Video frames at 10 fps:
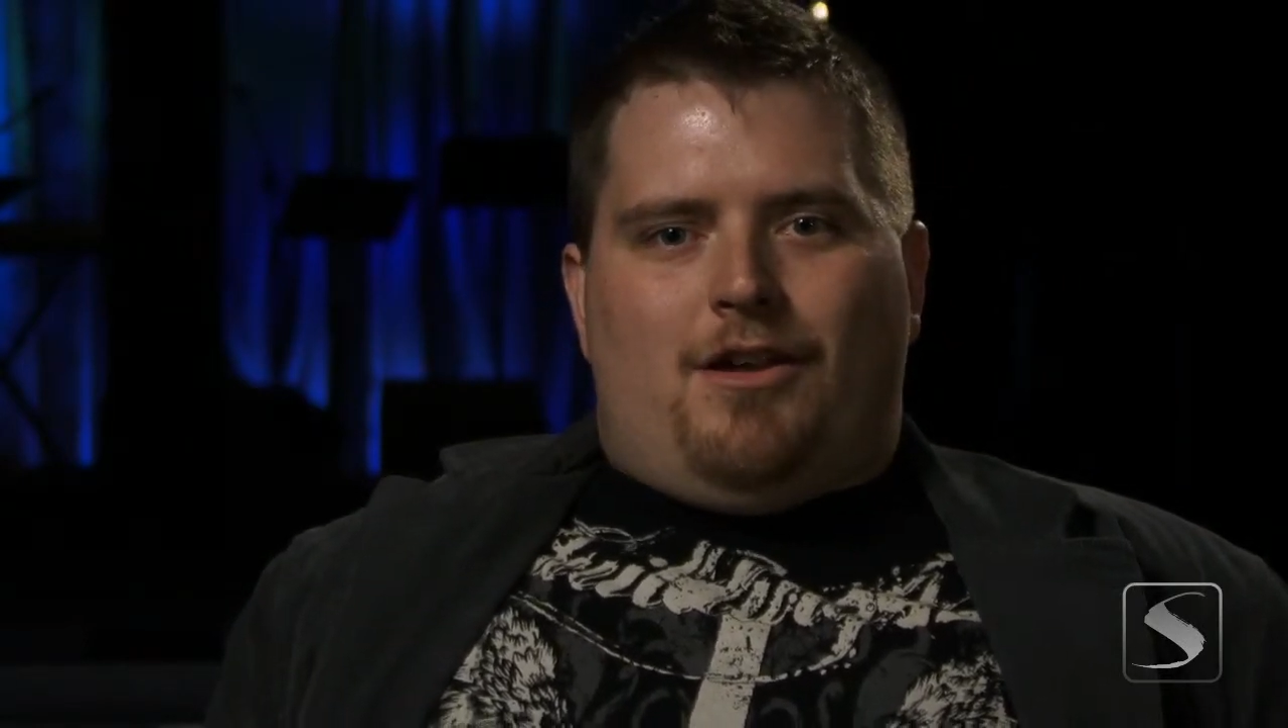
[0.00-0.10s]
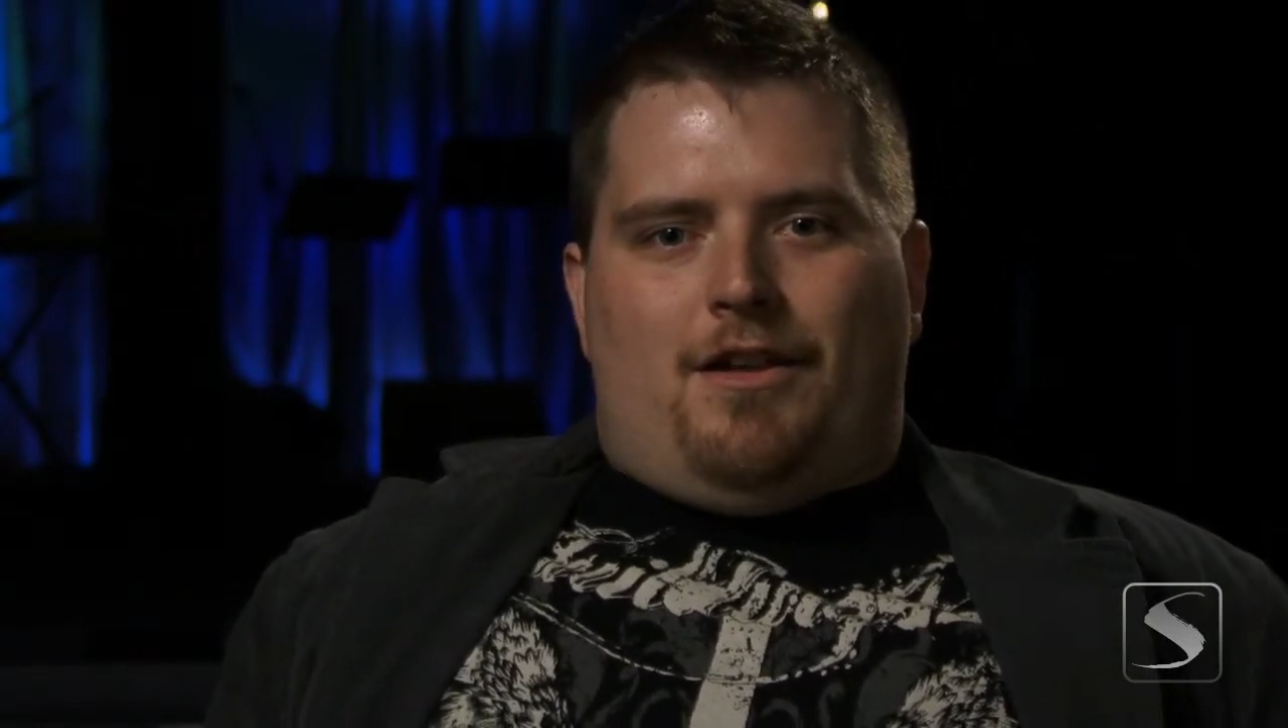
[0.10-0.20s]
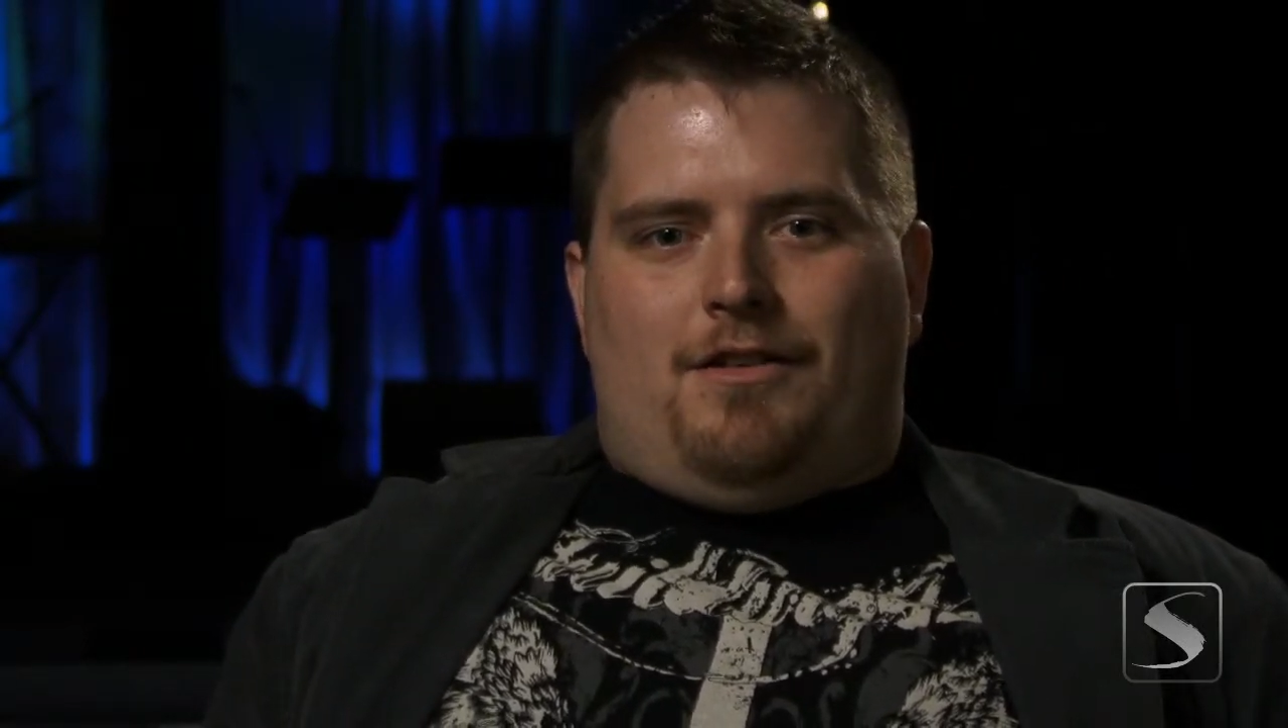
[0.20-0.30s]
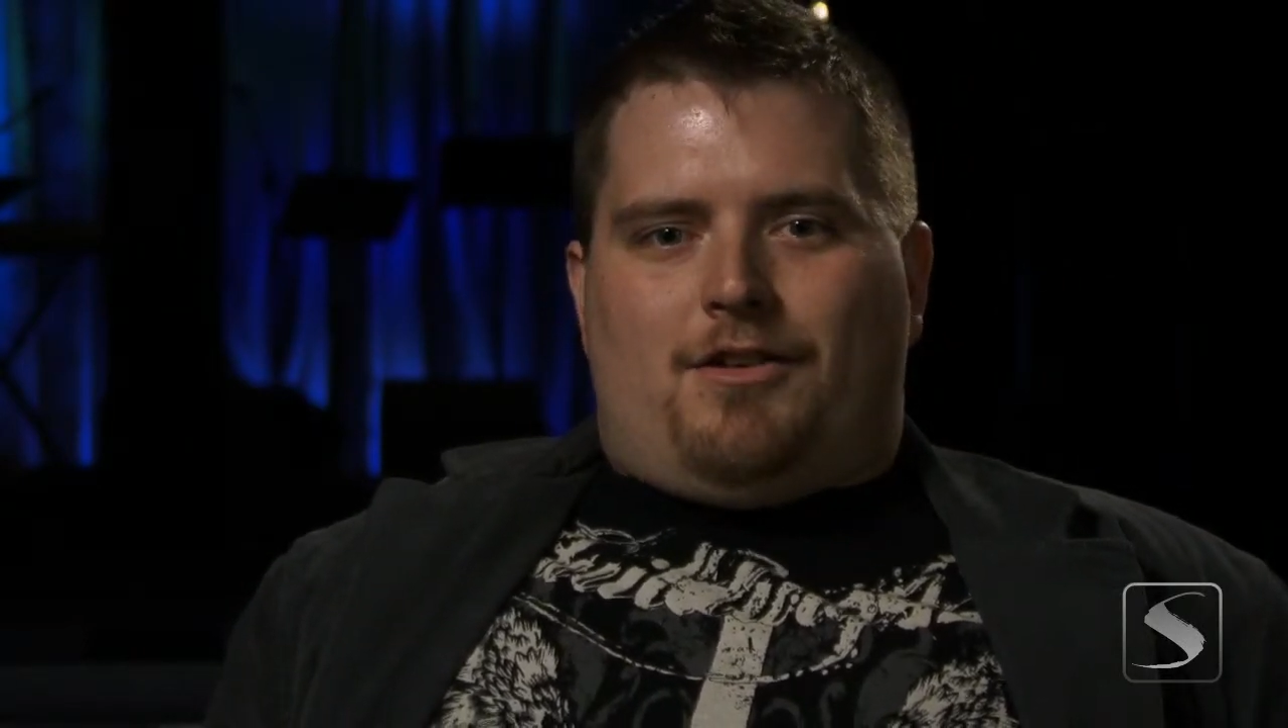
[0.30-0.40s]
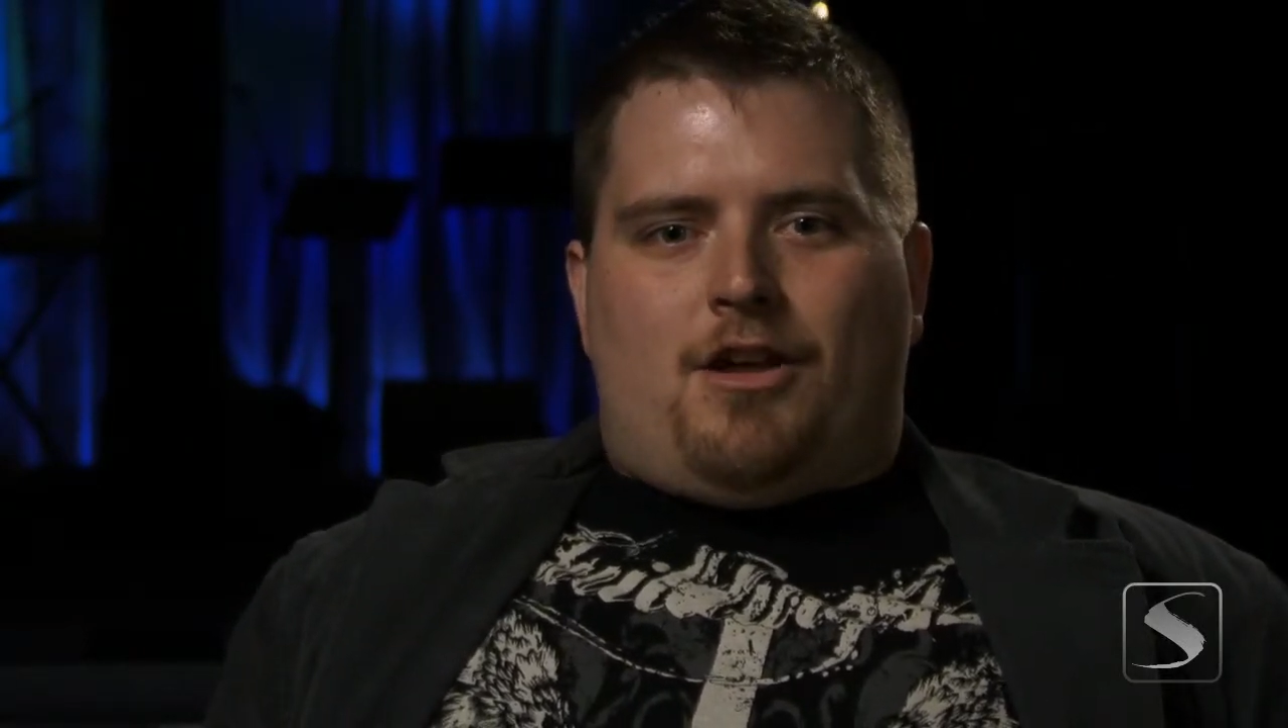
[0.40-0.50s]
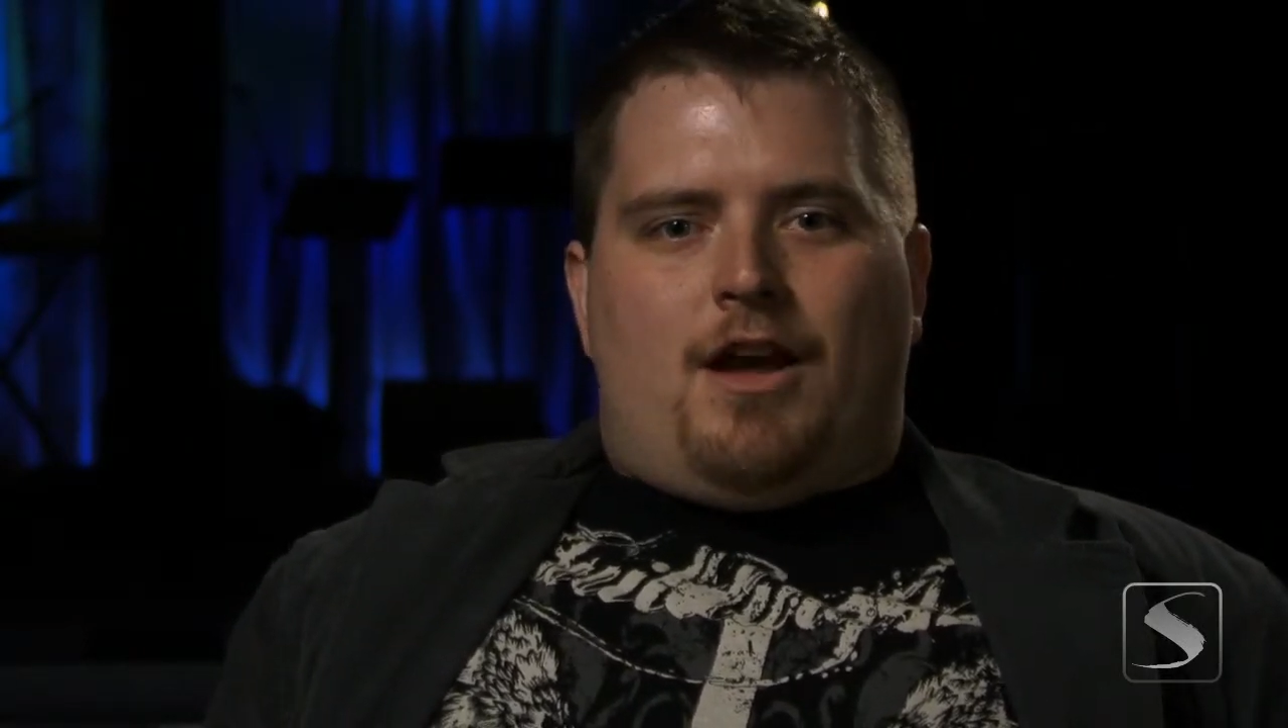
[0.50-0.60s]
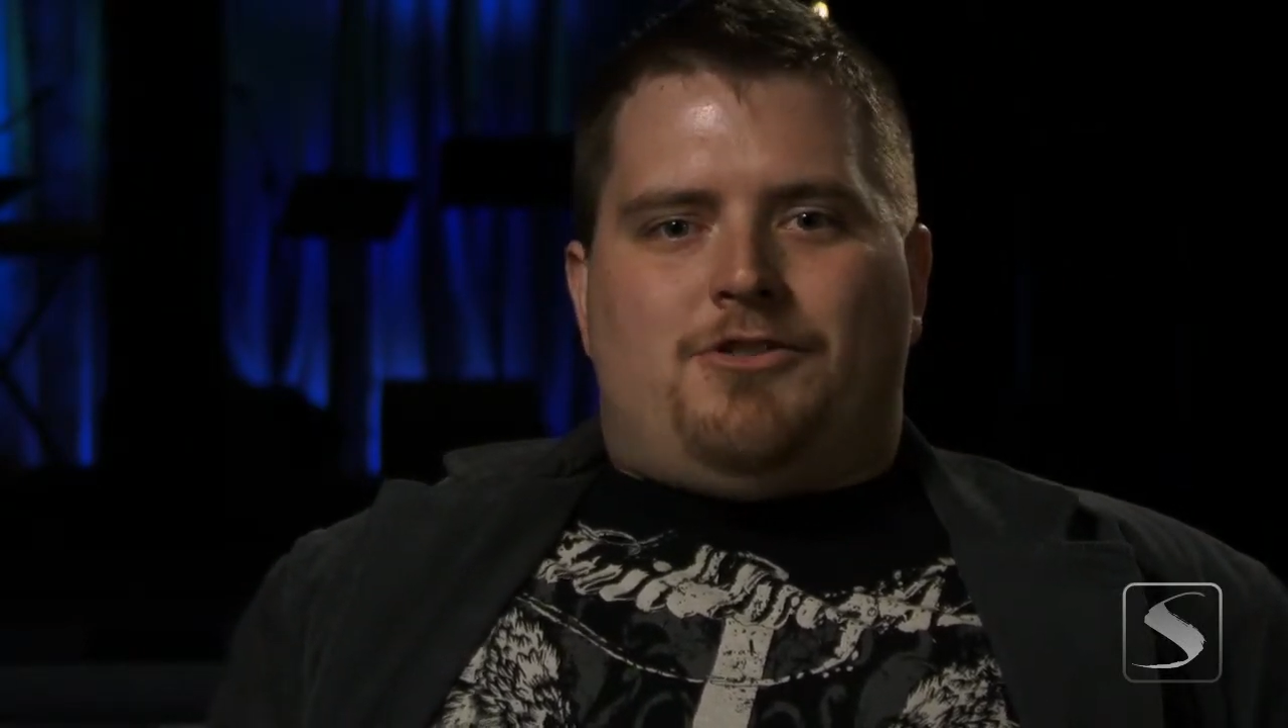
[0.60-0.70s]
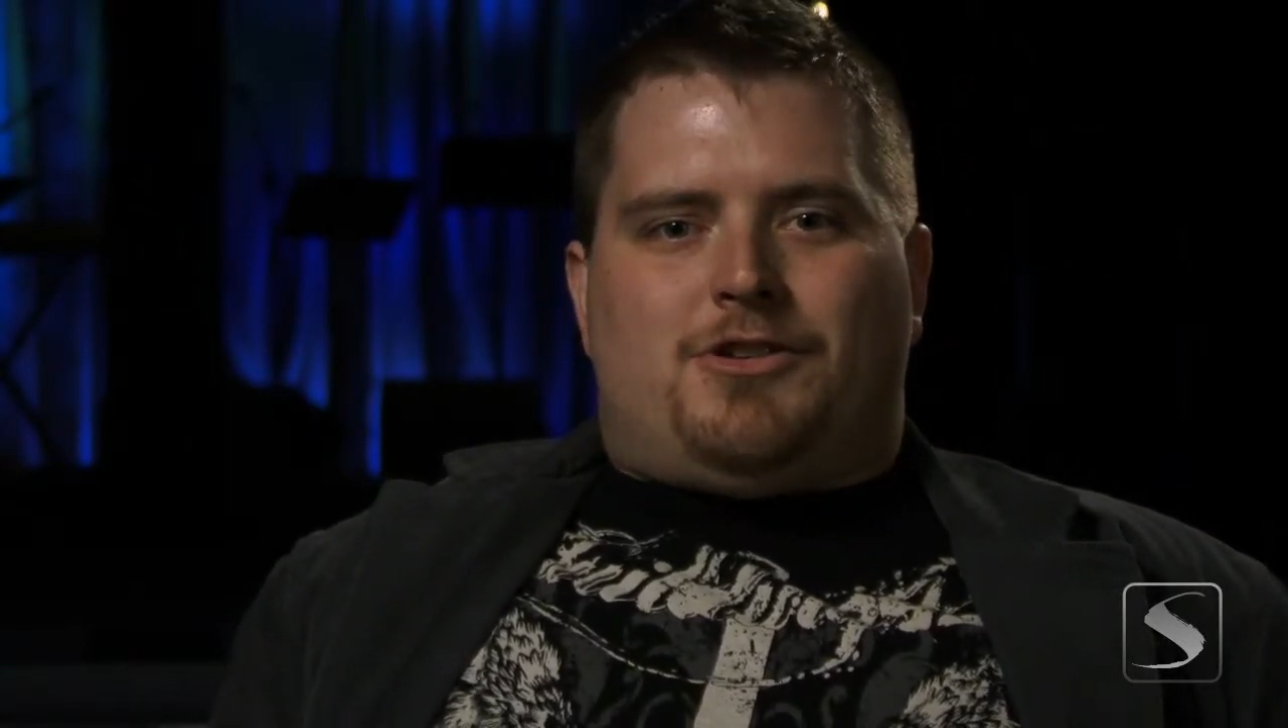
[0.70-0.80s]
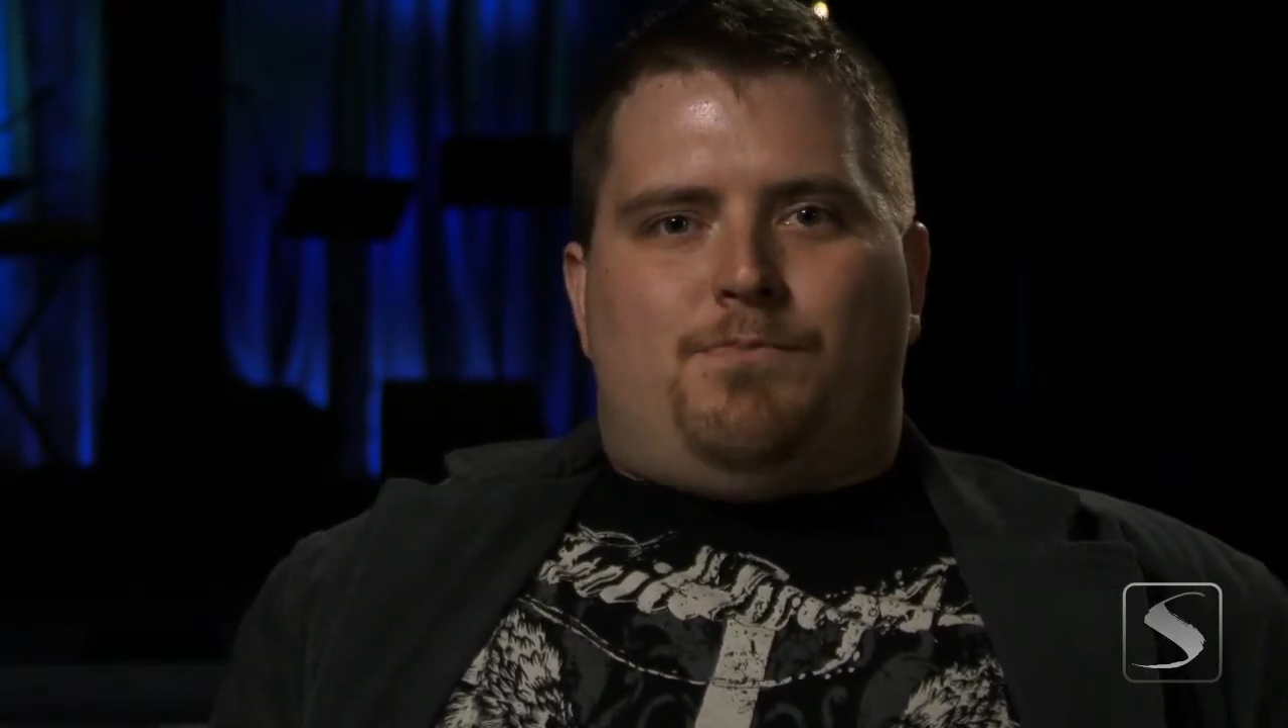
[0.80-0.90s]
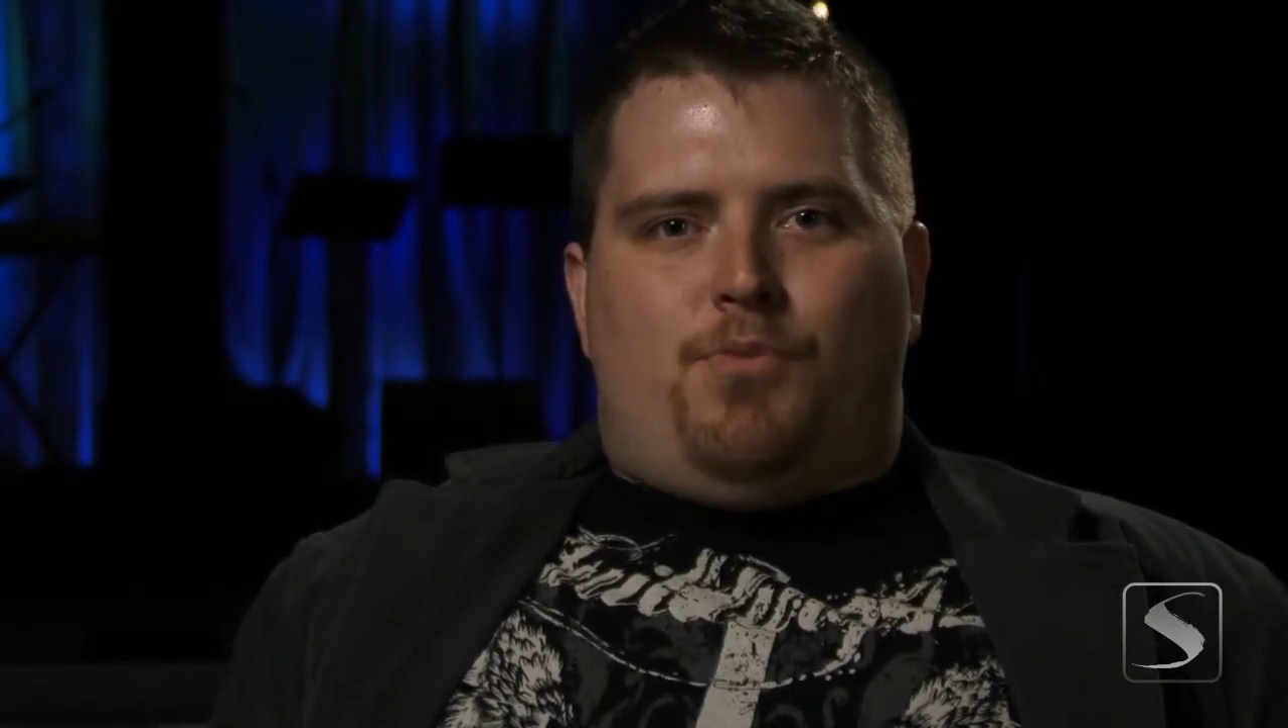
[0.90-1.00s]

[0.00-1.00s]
and God just